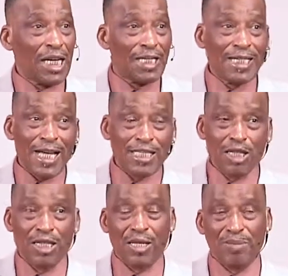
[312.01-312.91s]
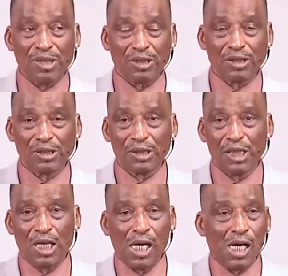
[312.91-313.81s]
and he has redeemed us.
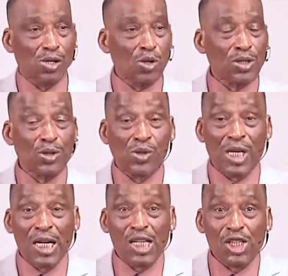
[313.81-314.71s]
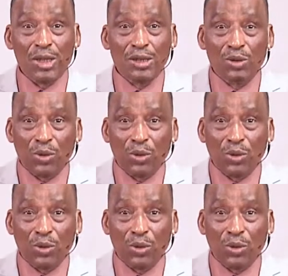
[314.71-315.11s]
According to Galatians